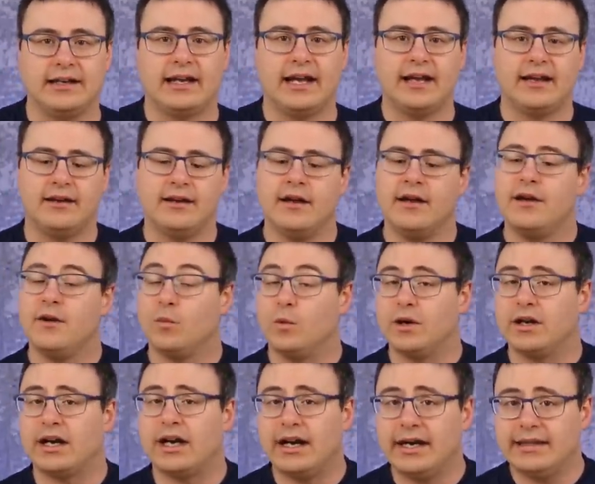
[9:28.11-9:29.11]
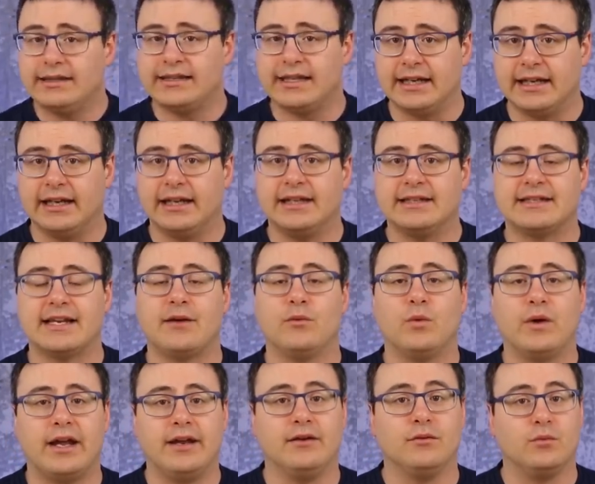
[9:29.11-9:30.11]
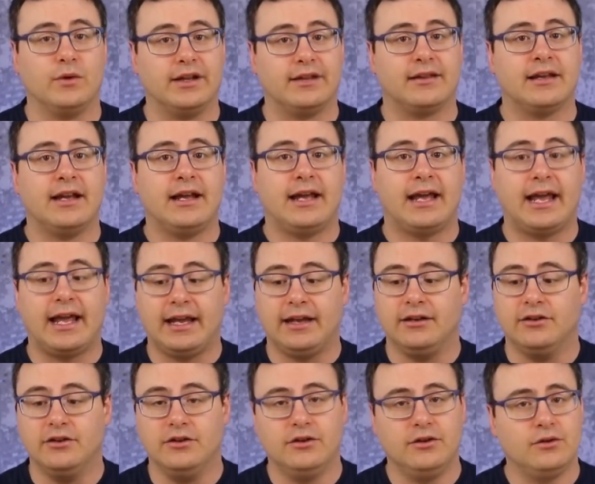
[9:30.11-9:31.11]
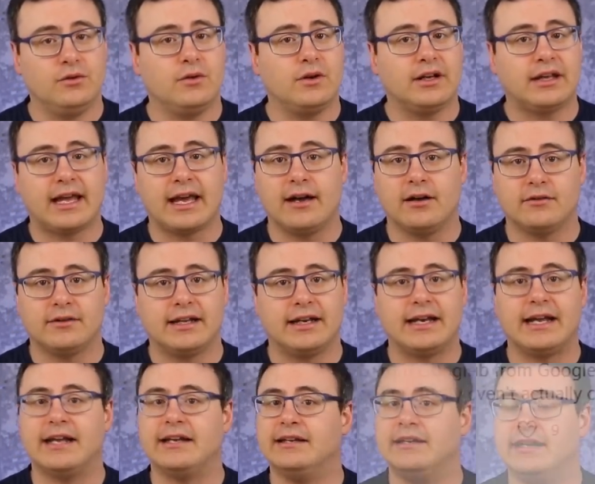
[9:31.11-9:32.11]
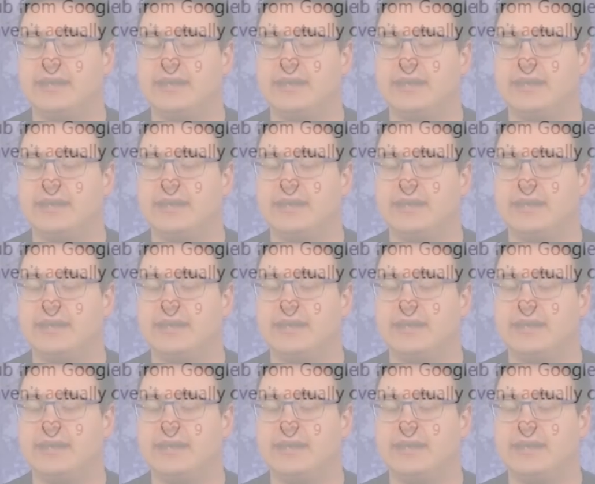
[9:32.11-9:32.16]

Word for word: And what I did is I went with a new account that had